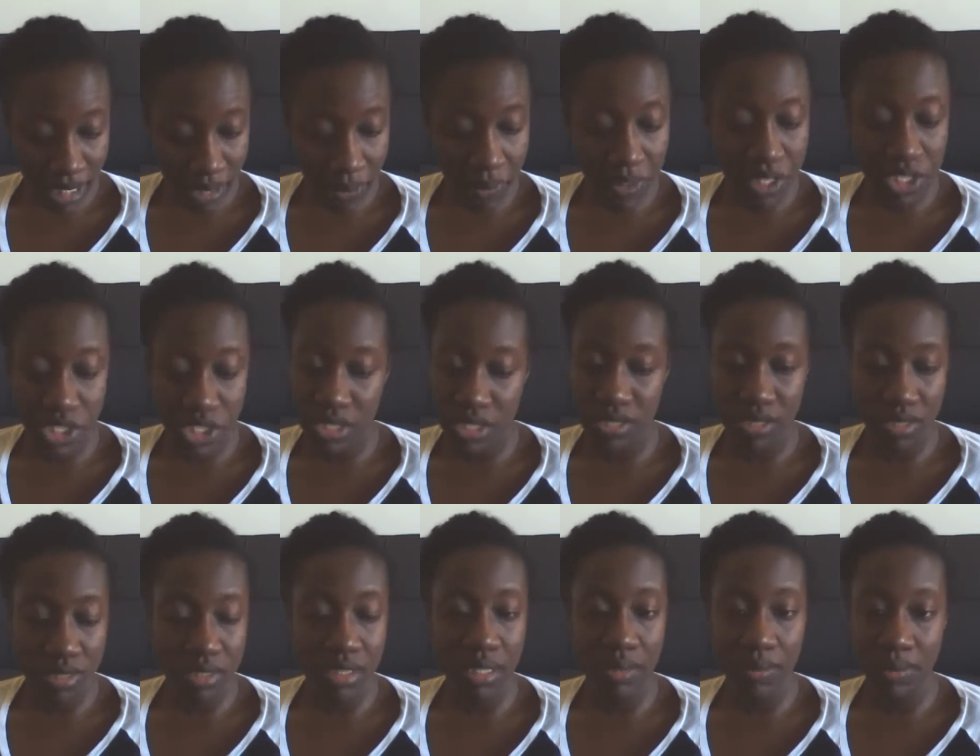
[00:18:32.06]
It
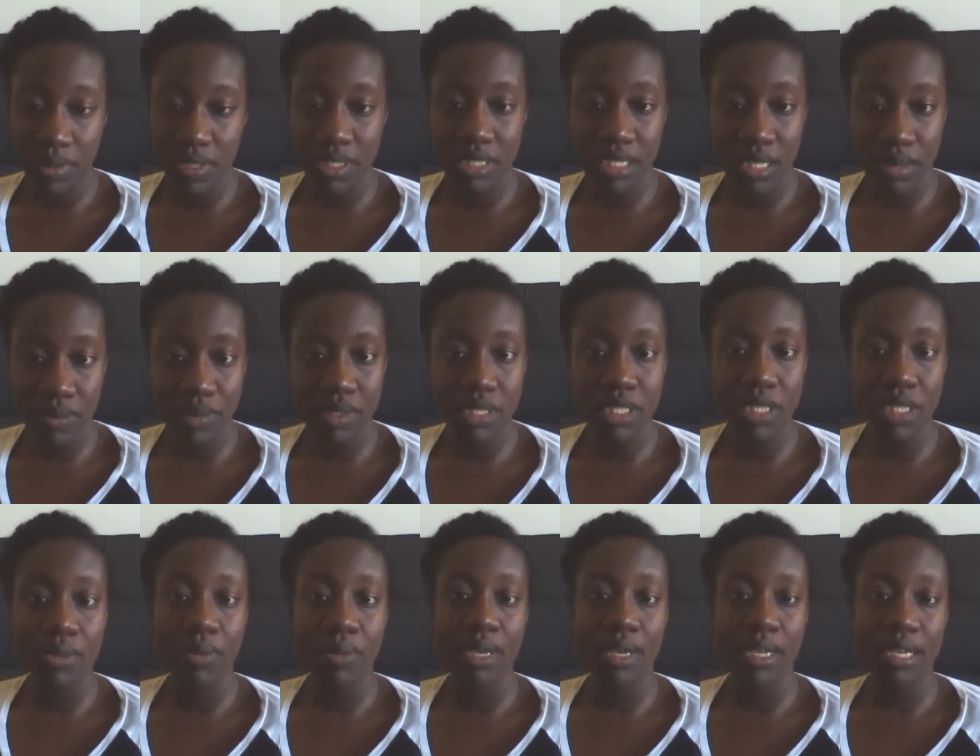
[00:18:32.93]
was
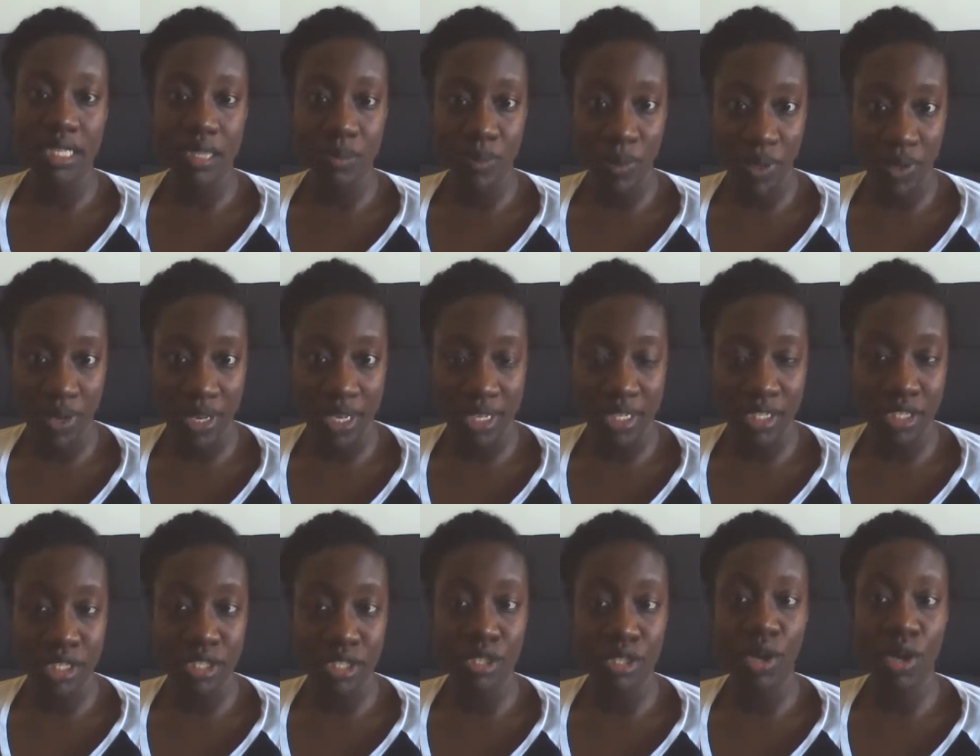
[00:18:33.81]
a great
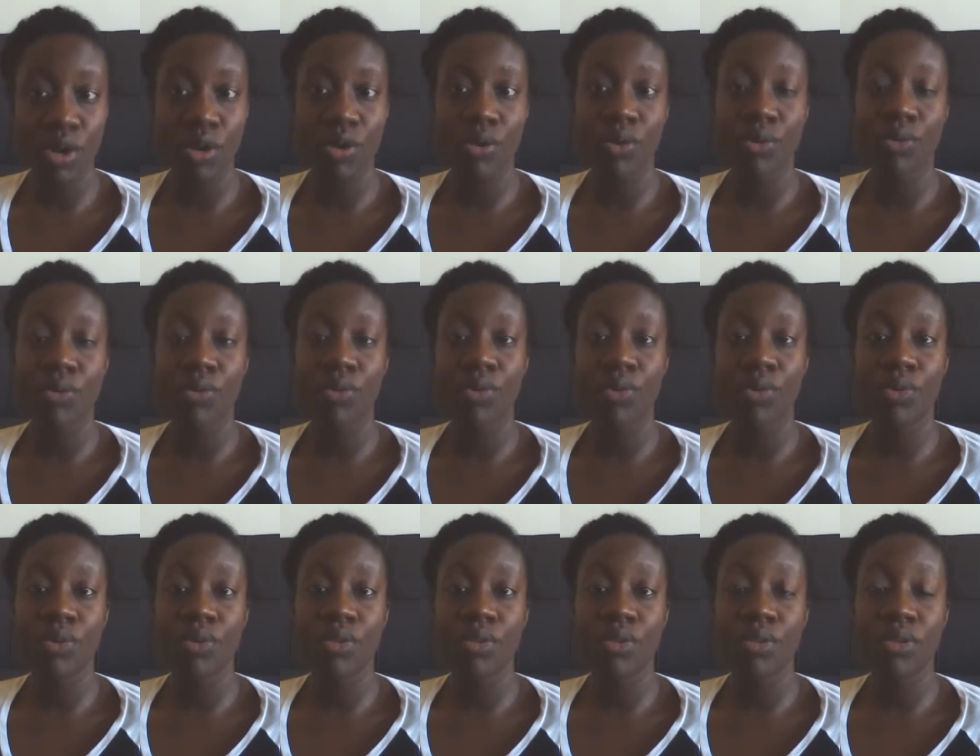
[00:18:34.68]
experience. So
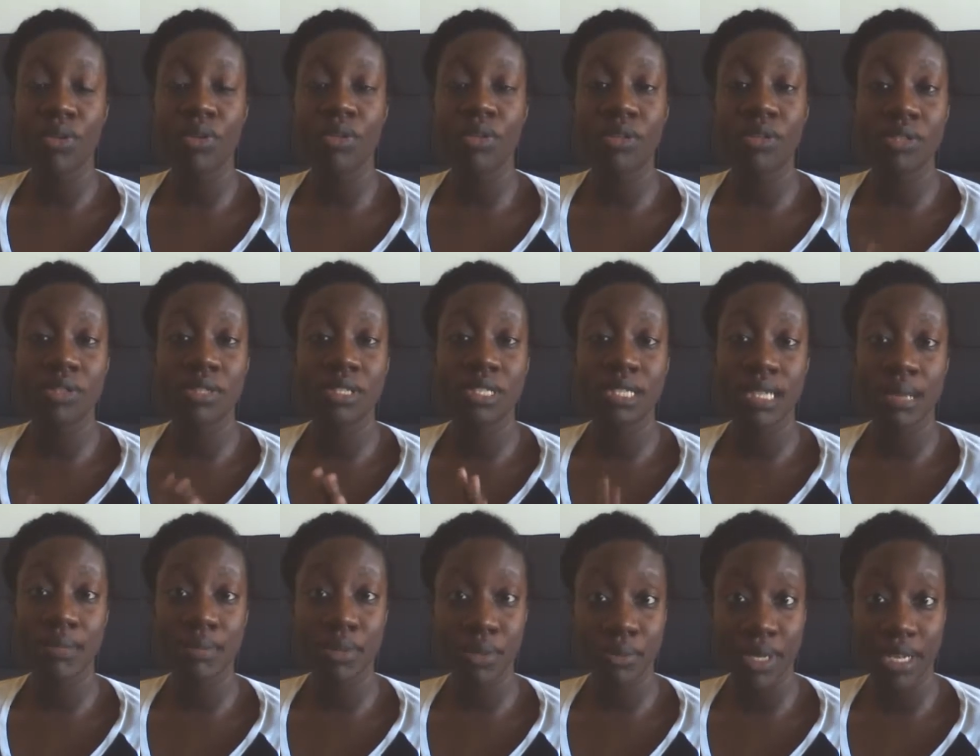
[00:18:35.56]

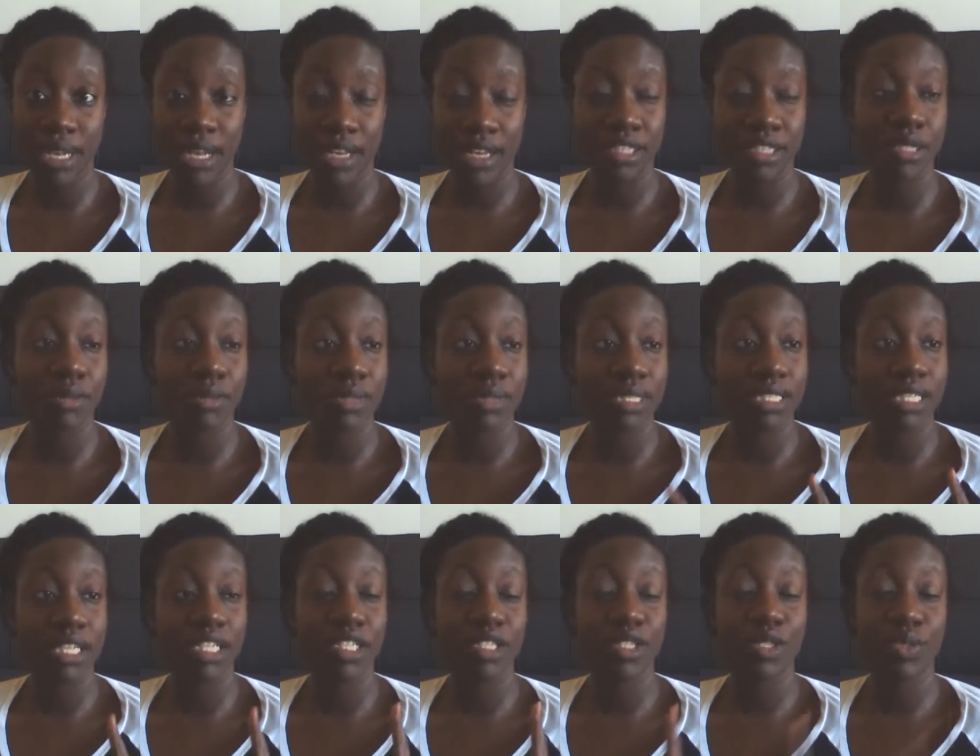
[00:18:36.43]
step 3 now. So we
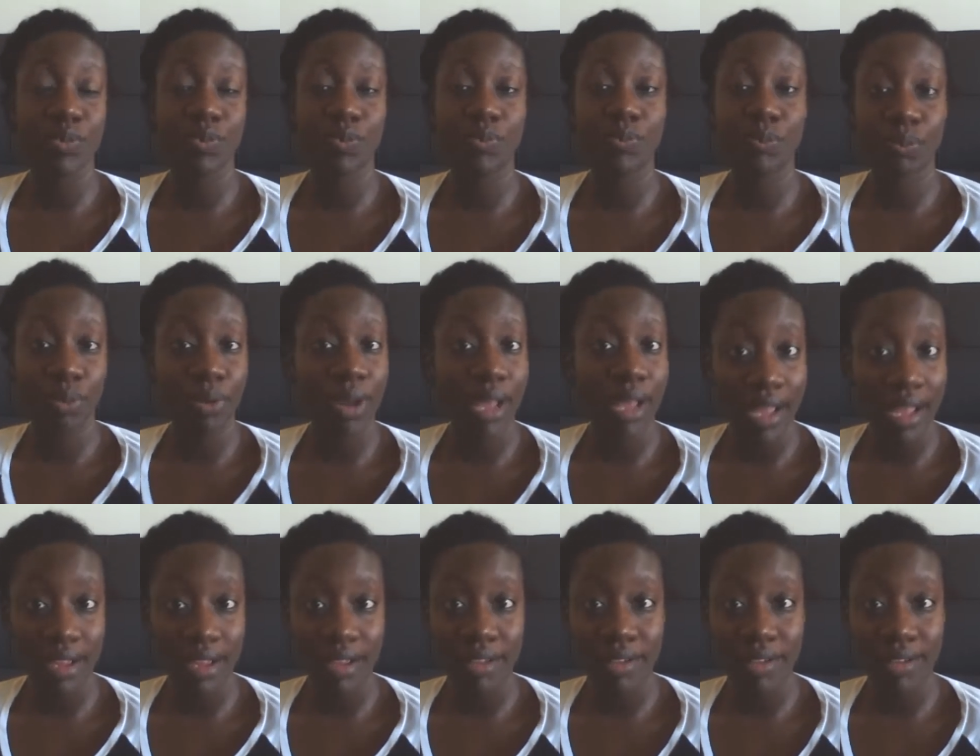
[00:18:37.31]
said
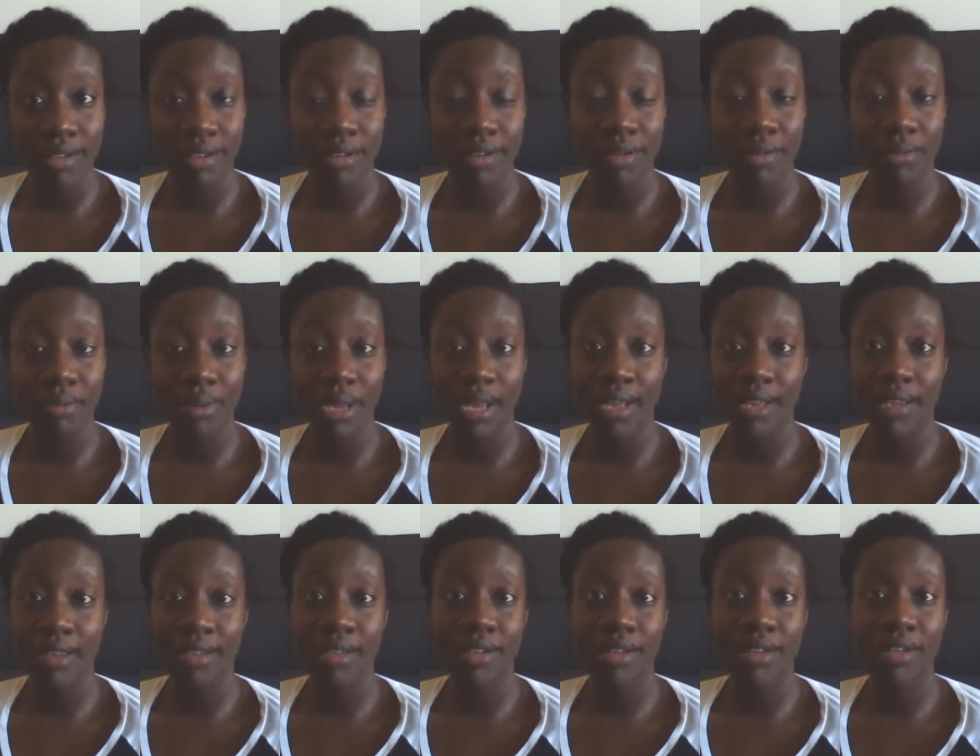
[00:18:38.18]
pray,
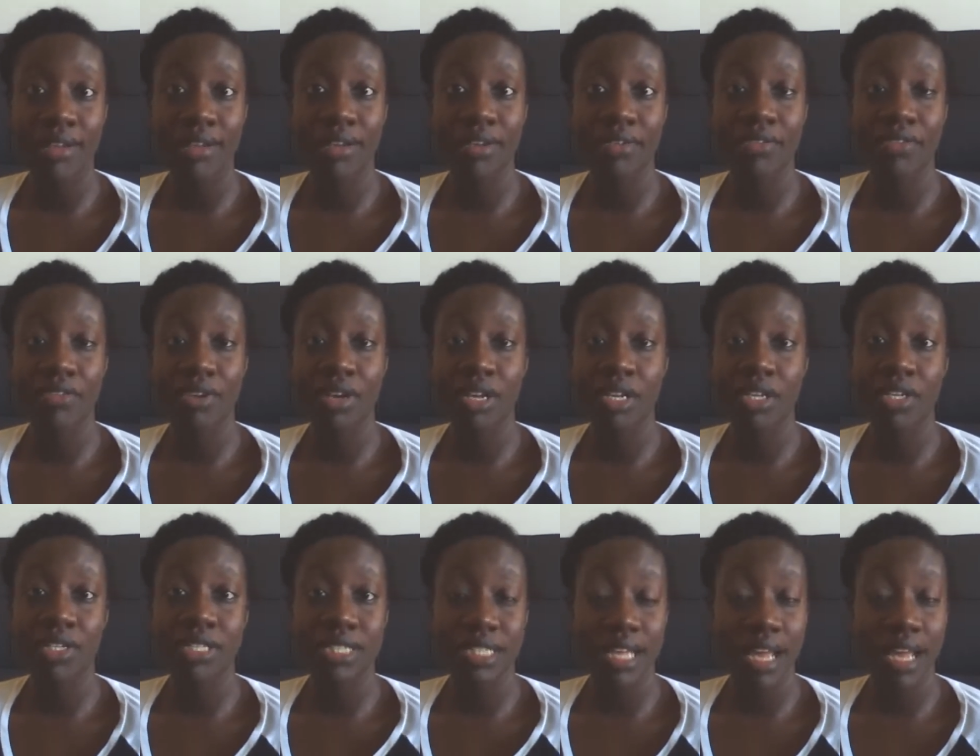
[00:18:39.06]
right, for
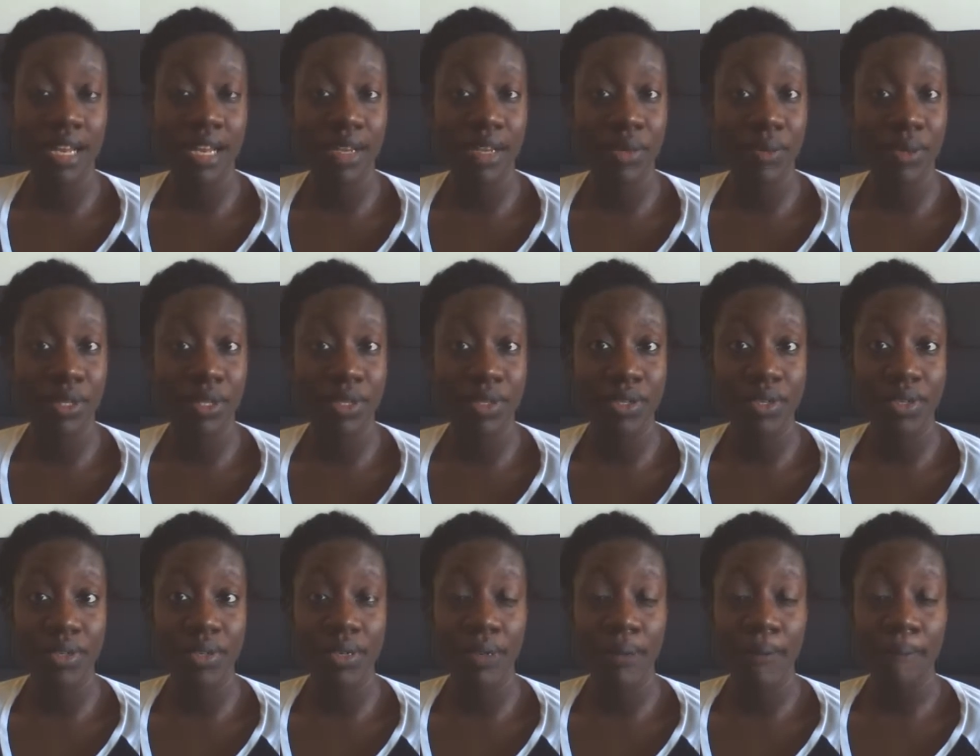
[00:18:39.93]
understanding when
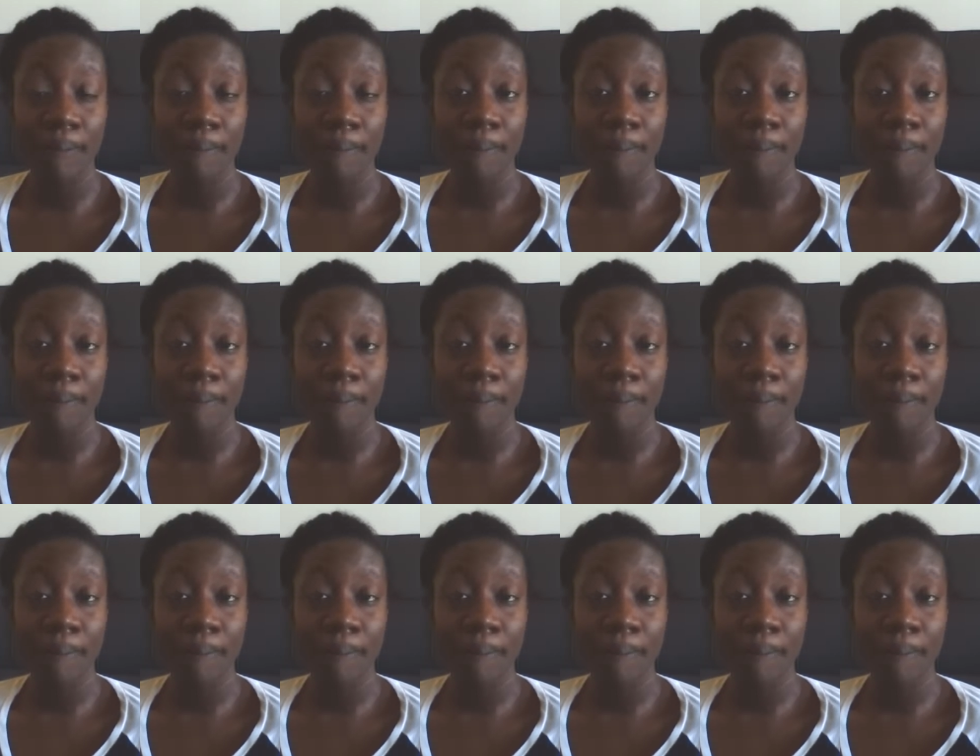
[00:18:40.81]
you're